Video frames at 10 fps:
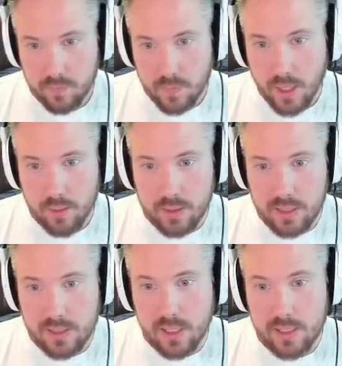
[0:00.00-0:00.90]
And
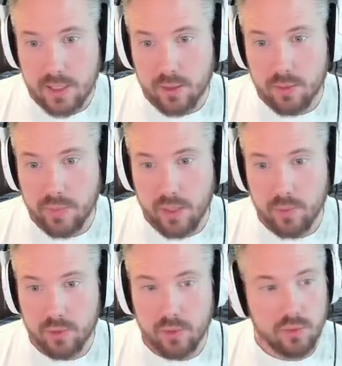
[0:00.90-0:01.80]
these guys are going to be able
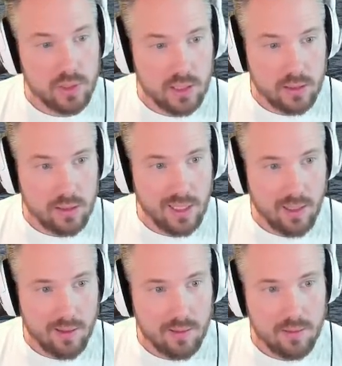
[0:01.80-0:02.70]
to do it at 10.